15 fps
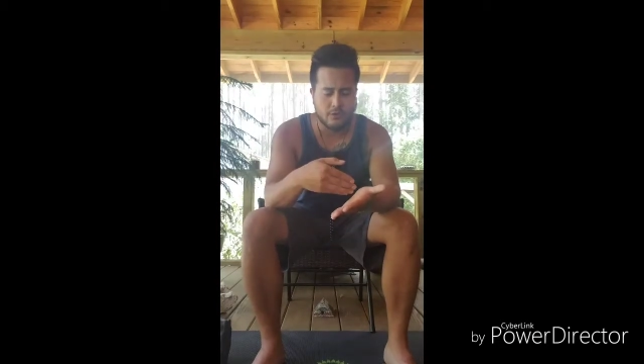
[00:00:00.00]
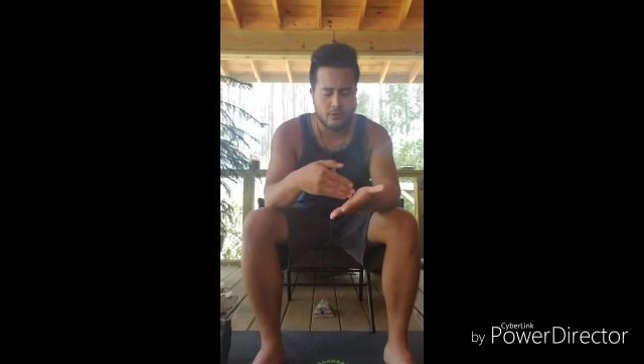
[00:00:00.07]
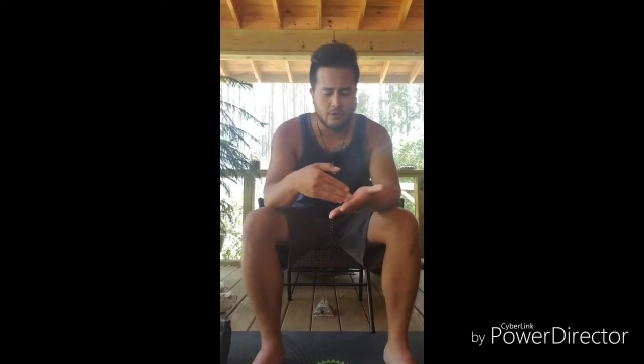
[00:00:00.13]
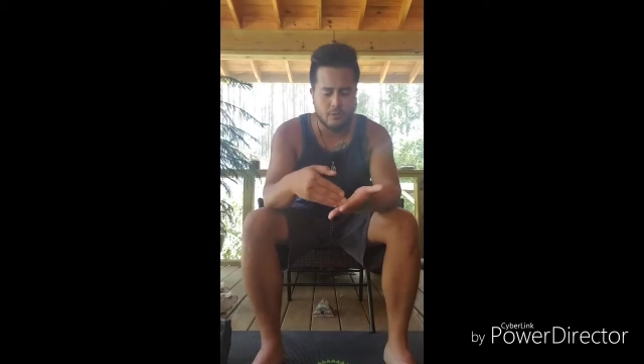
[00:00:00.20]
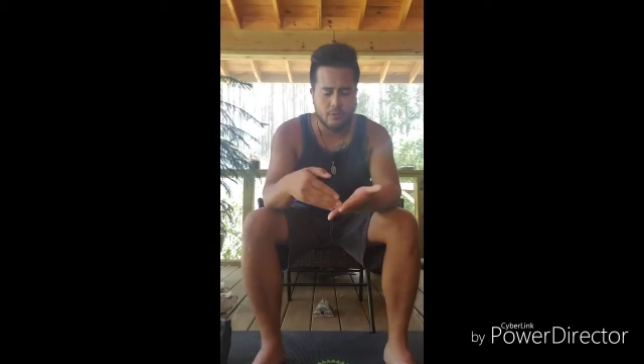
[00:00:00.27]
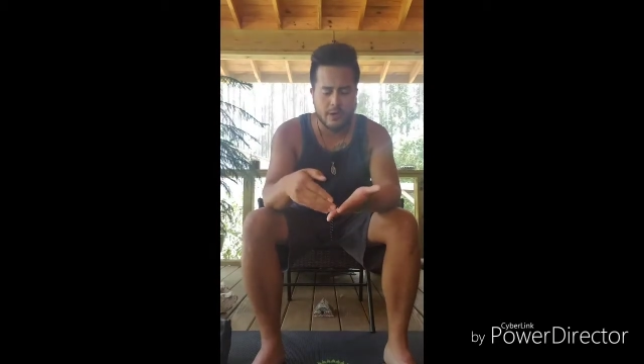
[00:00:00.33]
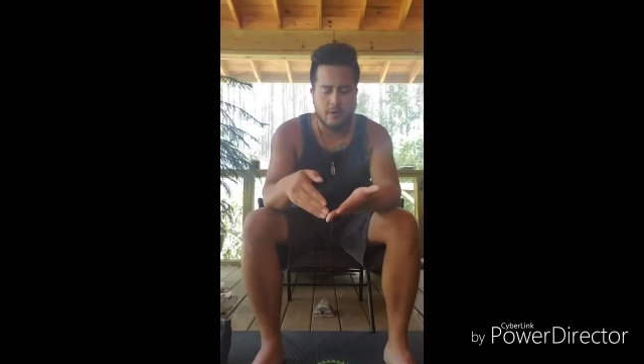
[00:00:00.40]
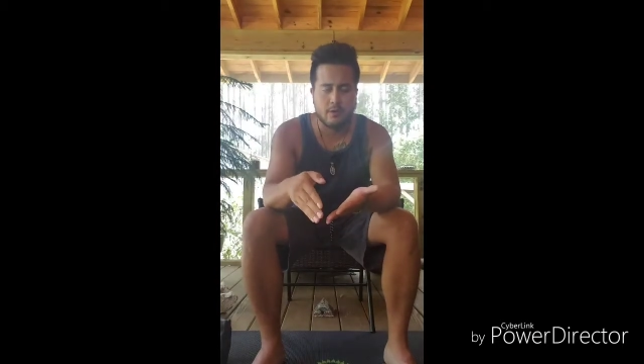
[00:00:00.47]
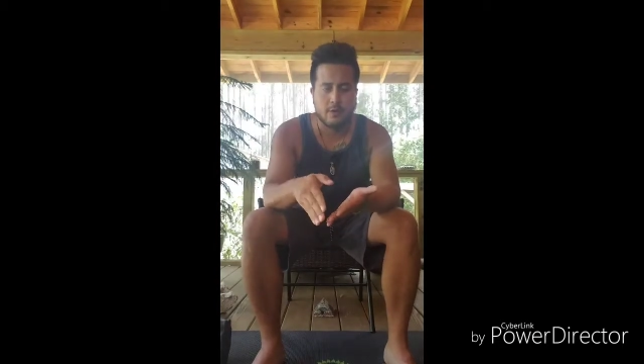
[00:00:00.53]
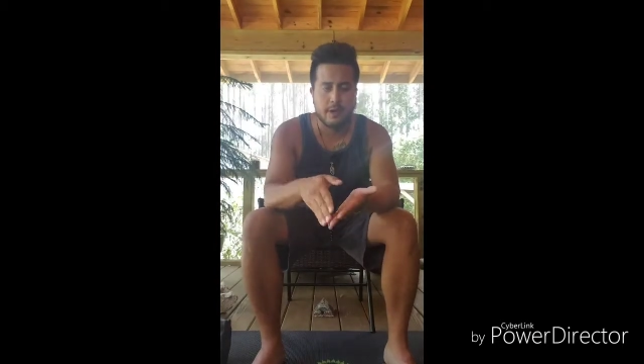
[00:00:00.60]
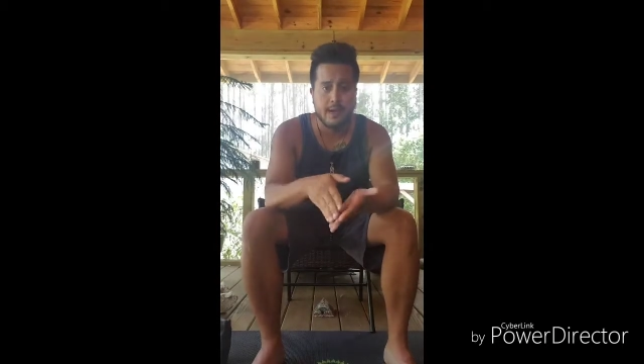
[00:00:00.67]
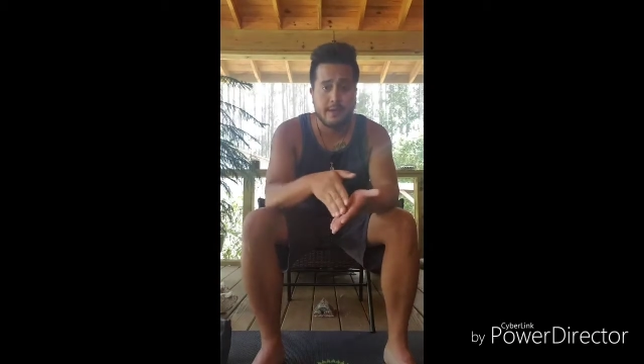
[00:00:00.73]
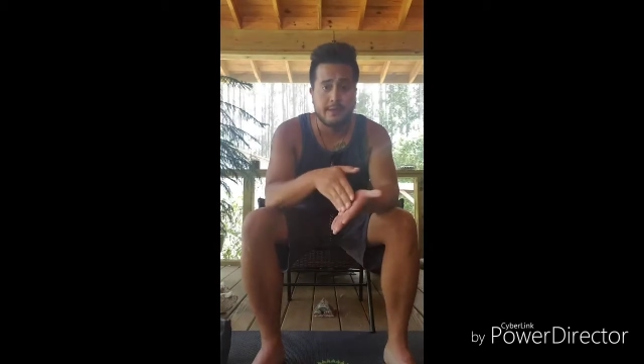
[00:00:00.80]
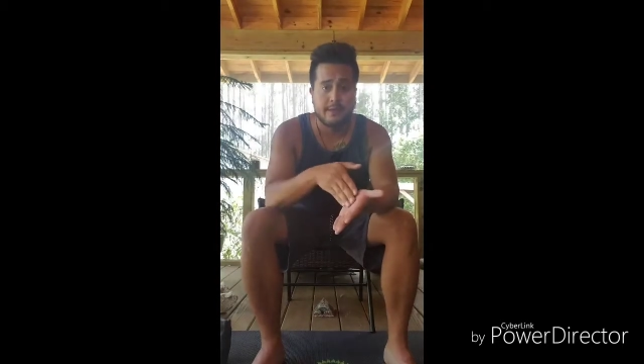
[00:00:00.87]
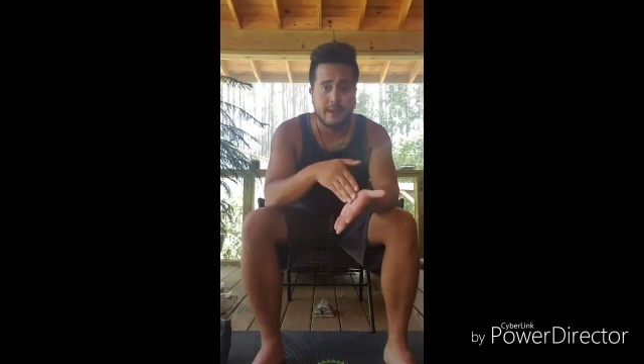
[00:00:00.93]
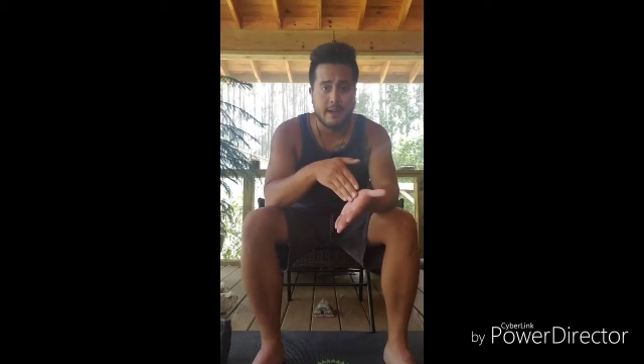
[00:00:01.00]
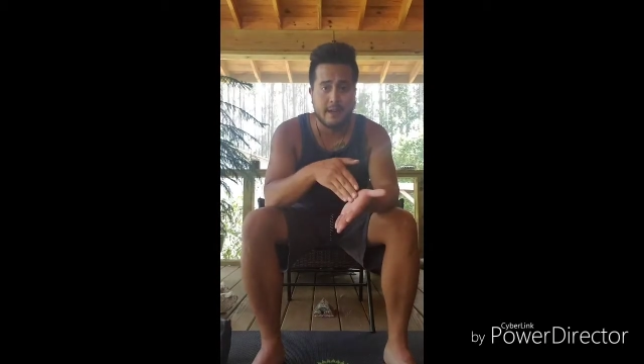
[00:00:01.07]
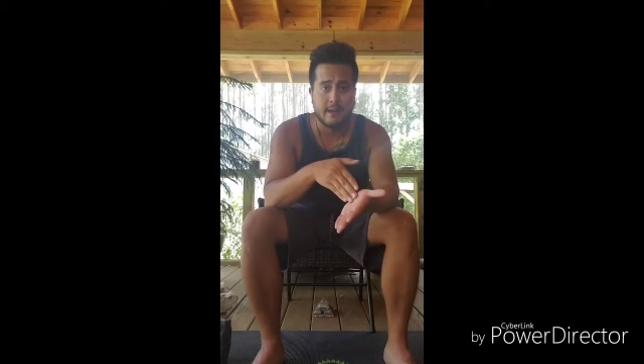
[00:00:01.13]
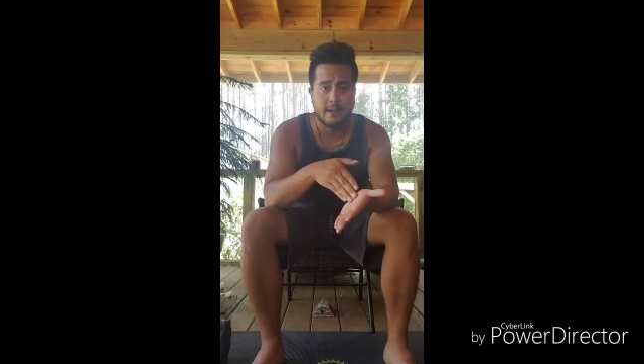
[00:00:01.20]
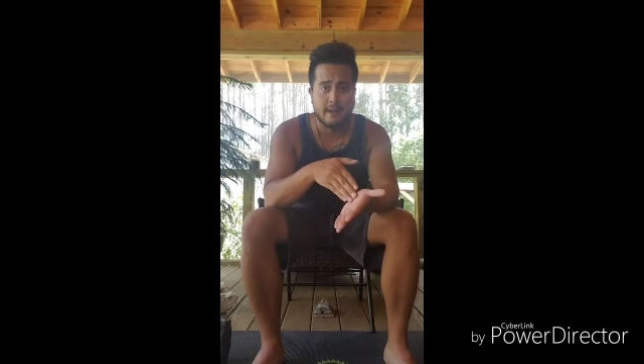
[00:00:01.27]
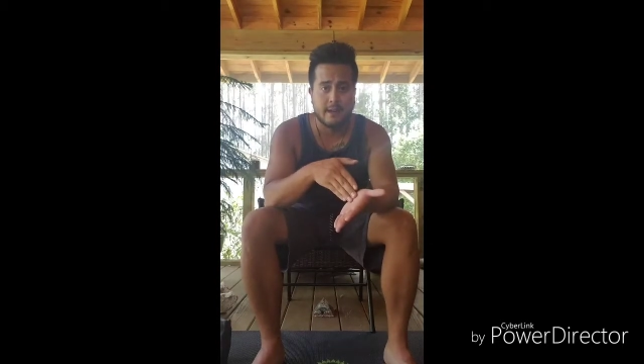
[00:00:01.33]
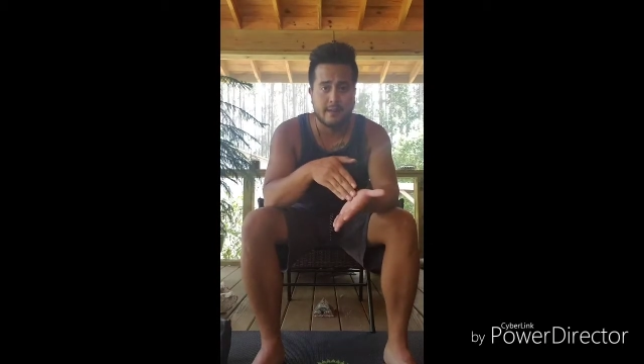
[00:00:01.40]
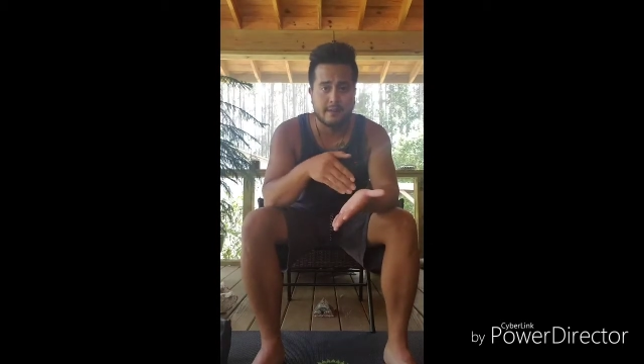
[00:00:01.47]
going to recreate that